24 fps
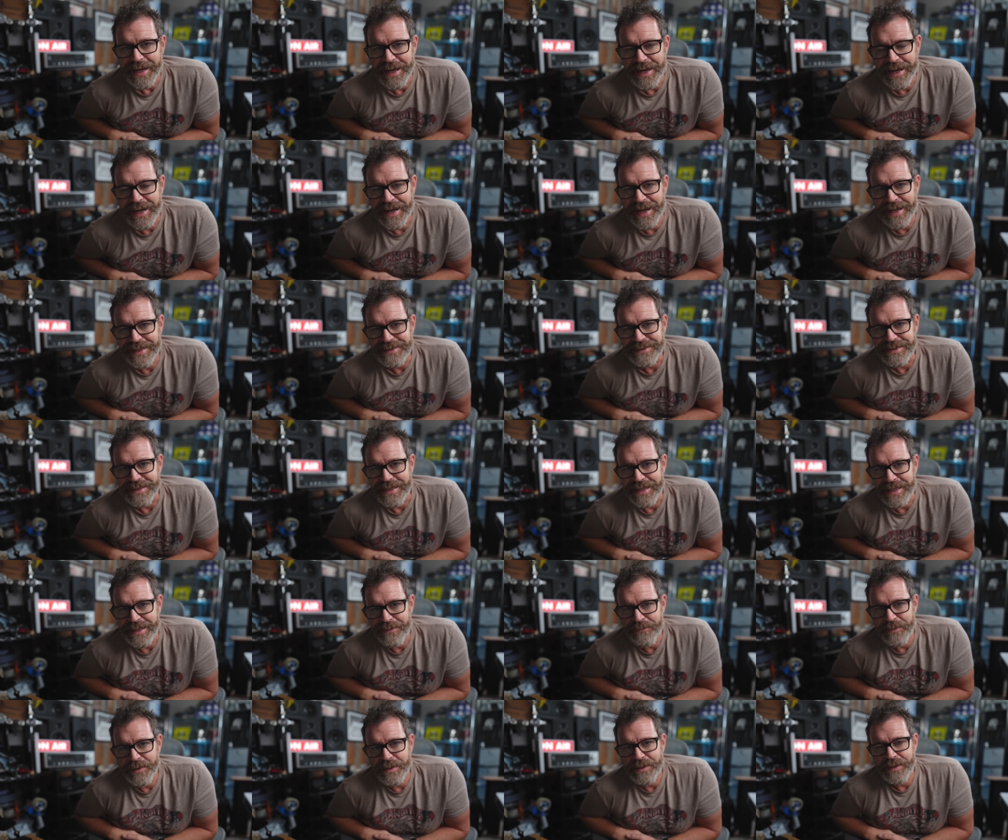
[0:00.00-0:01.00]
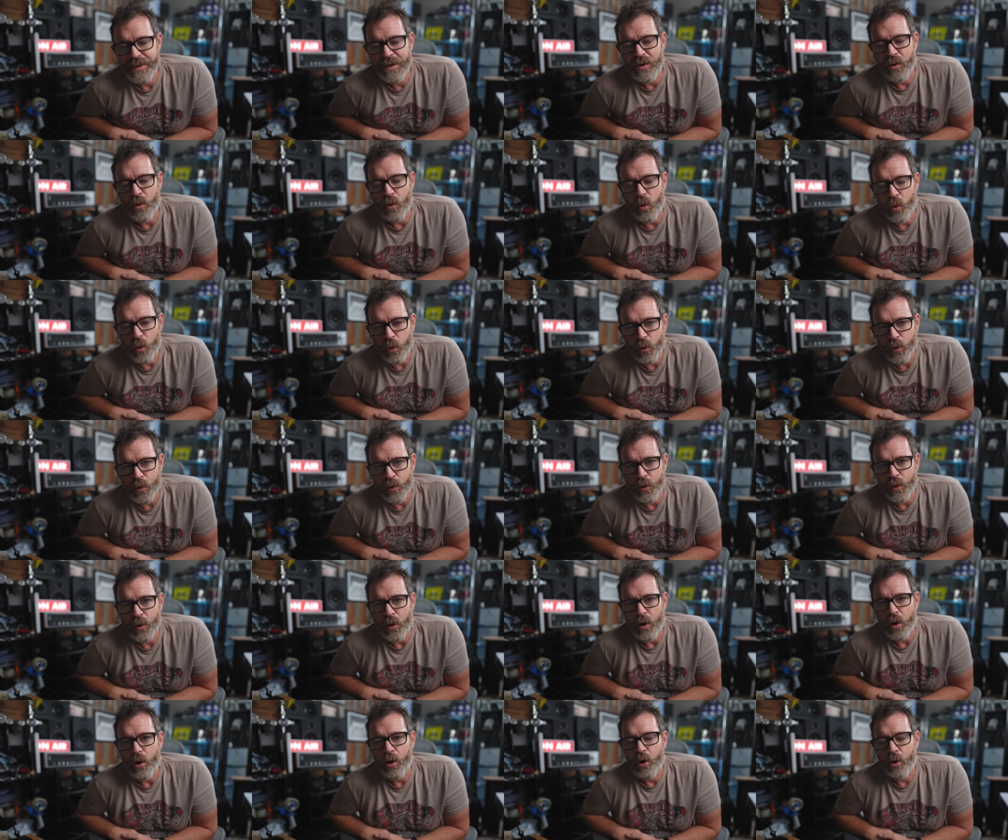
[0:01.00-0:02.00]
it adds even
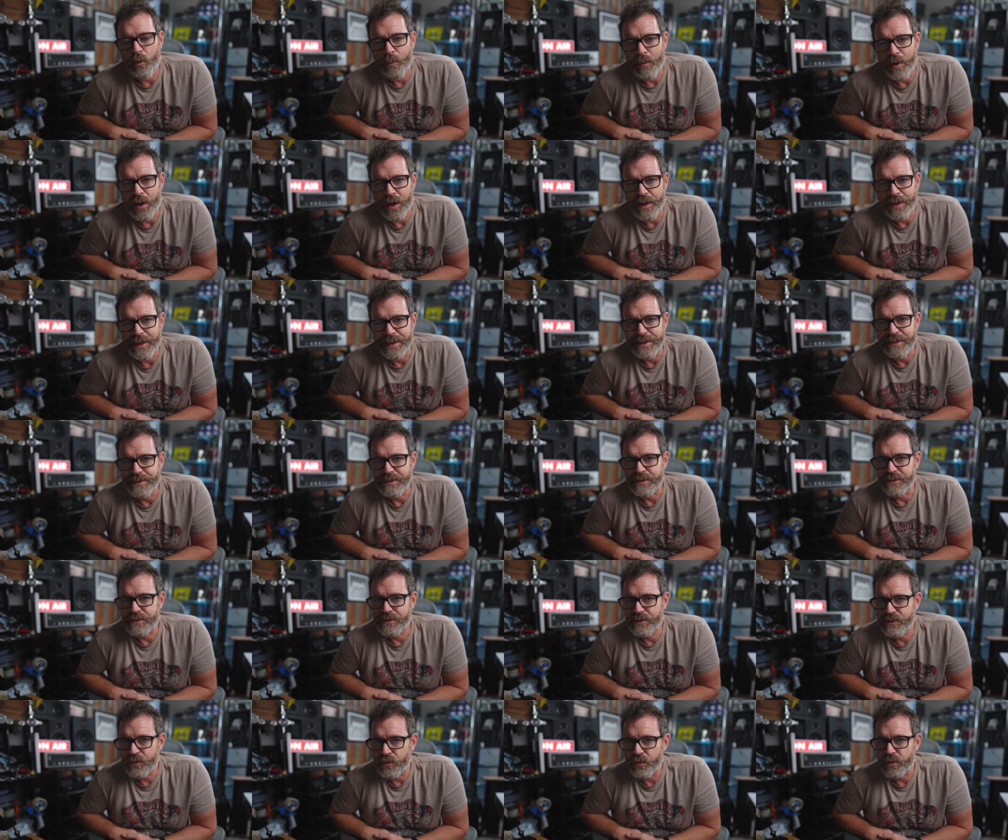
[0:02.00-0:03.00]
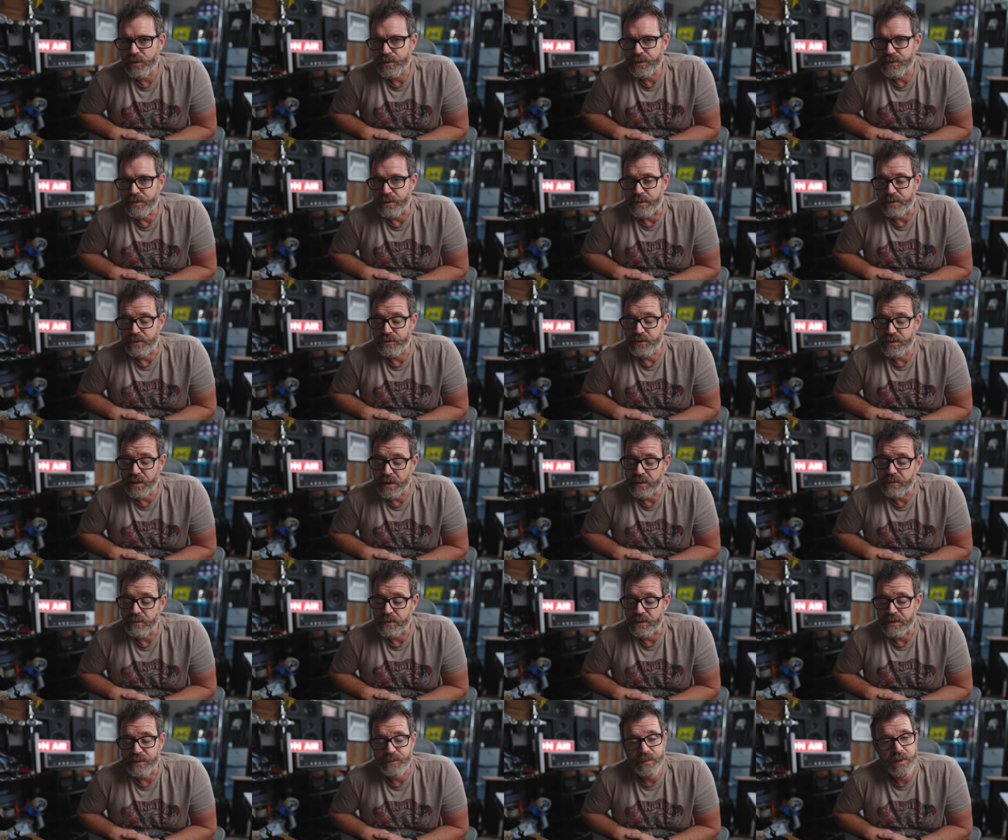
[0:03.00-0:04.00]
order harmonic distortion.
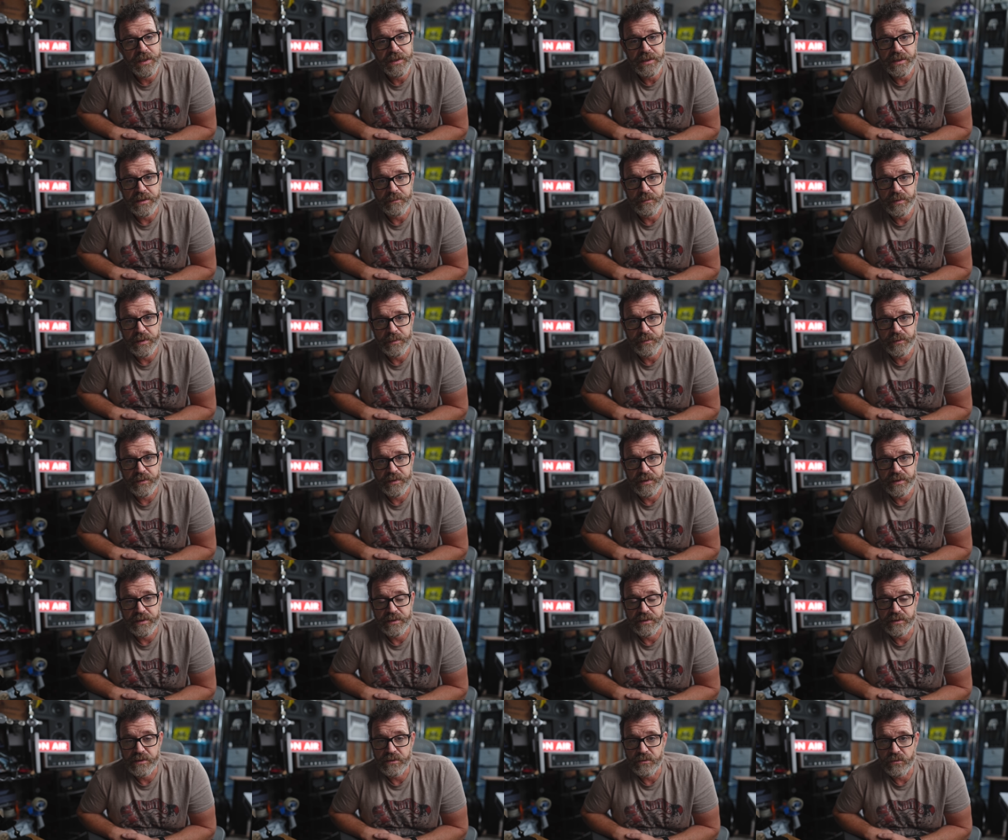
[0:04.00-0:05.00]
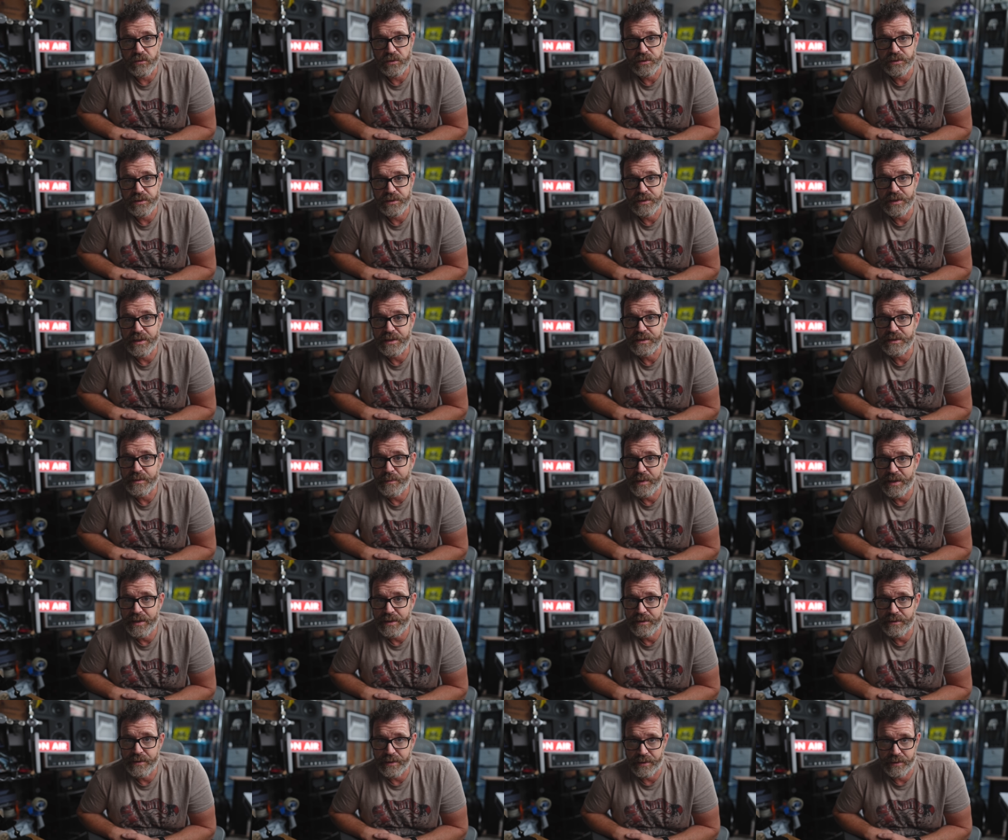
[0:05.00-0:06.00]
Generally speaking, people think distortion is a
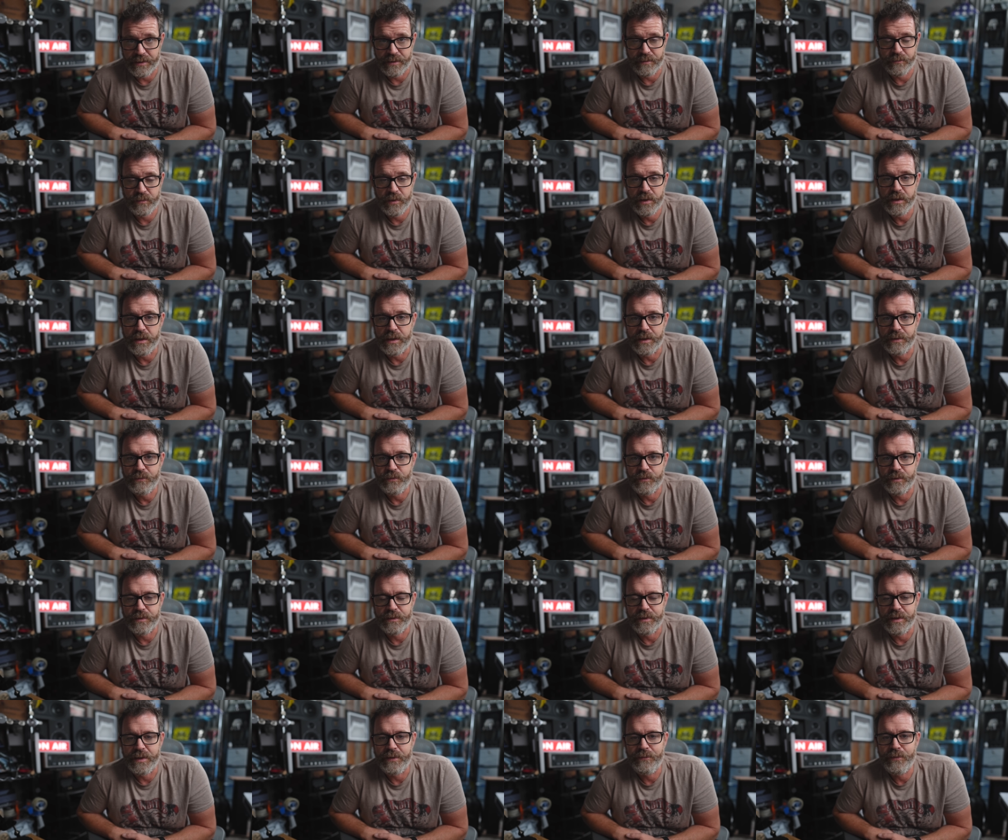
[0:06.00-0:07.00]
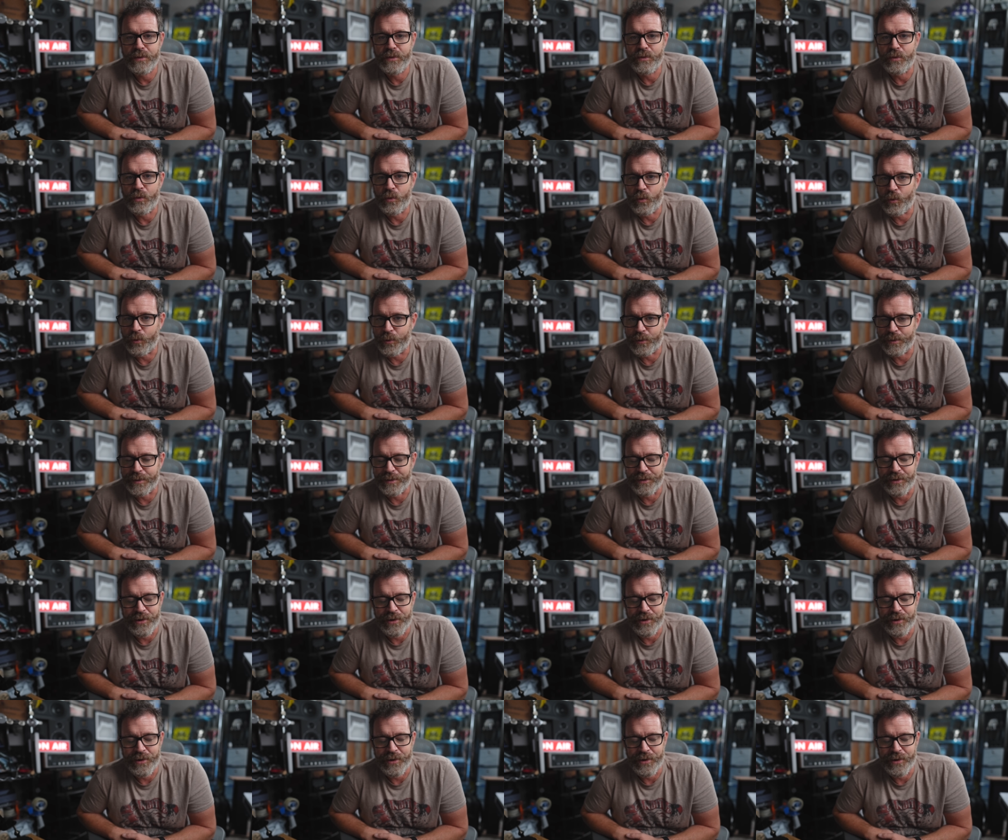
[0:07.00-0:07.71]
bad thing, but with even order